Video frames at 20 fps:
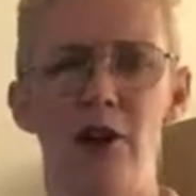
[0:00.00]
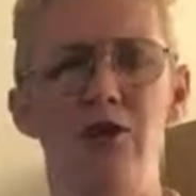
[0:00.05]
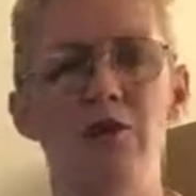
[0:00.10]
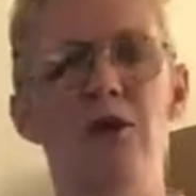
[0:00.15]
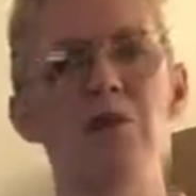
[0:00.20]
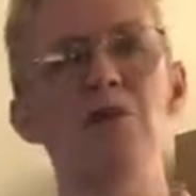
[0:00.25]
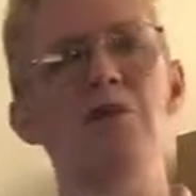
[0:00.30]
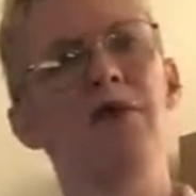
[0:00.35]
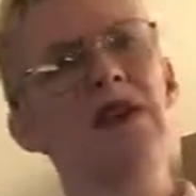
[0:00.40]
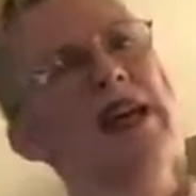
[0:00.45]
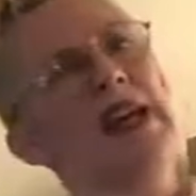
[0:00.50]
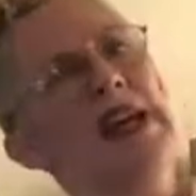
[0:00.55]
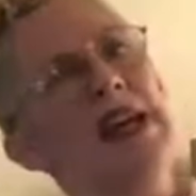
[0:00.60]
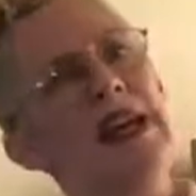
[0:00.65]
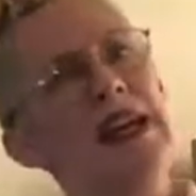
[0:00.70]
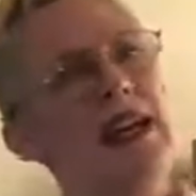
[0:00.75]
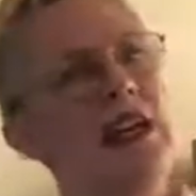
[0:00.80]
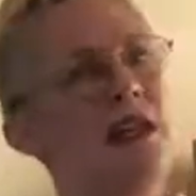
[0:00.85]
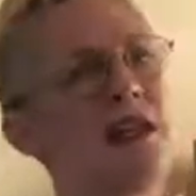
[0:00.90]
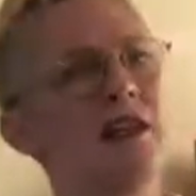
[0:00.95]
from being
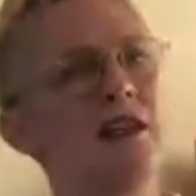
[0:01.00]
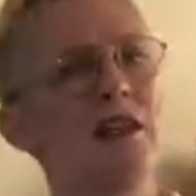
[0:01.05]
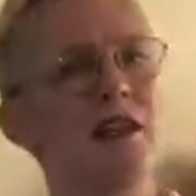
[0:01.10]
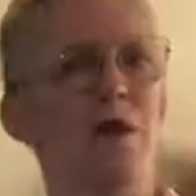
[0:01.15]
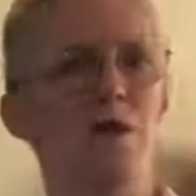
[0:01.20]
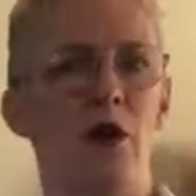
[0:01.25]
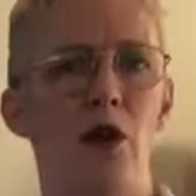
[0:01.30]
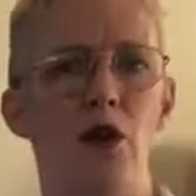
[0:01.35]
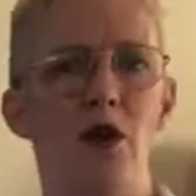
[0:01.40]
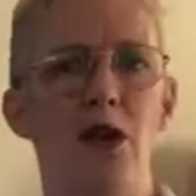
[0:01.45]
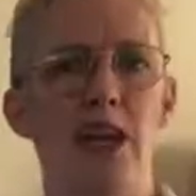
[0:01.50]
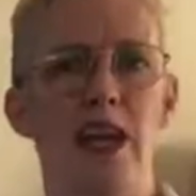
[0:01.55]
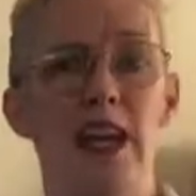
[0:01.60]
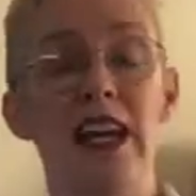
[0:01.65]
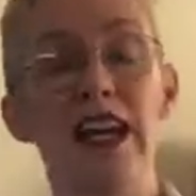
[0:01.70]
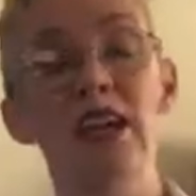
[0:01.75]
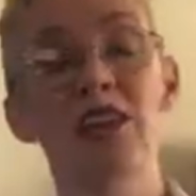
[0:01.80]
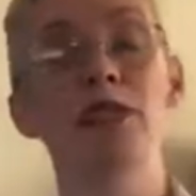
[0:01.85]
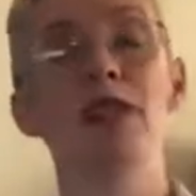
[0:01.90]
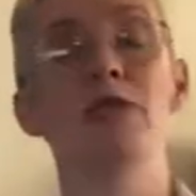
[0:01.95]
in
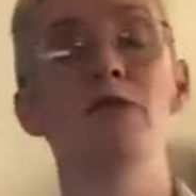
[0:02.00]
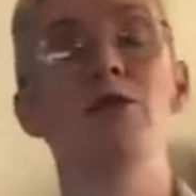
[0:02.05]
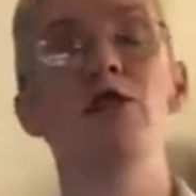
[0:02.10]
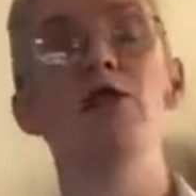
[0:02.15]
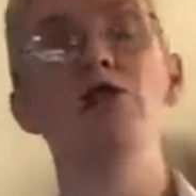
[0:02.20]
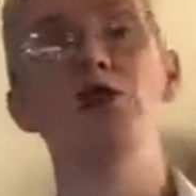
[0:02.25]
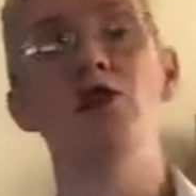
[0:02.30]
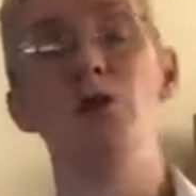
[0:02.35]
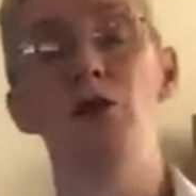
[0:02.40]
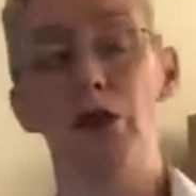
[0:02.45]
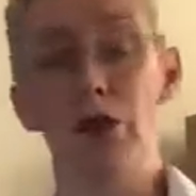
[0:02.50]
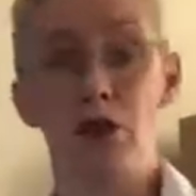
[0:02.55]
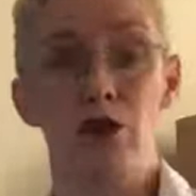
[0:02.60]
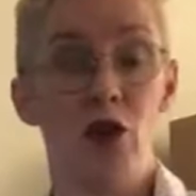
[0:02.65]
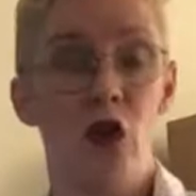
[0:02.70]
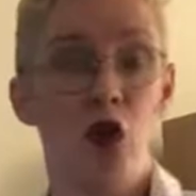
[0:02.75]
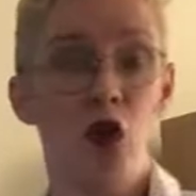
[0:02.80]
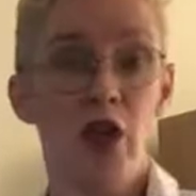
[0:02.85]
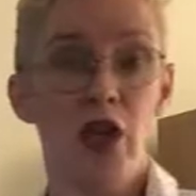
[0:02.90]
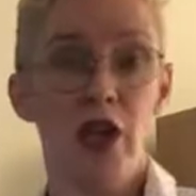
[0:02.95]
community, in communion with
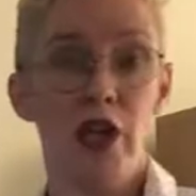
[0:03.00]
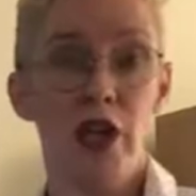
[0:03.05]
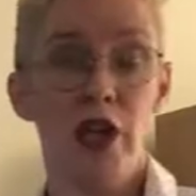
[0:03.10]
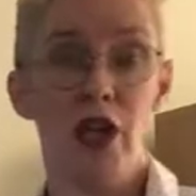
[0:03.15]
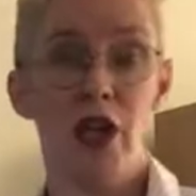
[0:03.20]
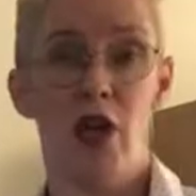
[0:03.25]
God,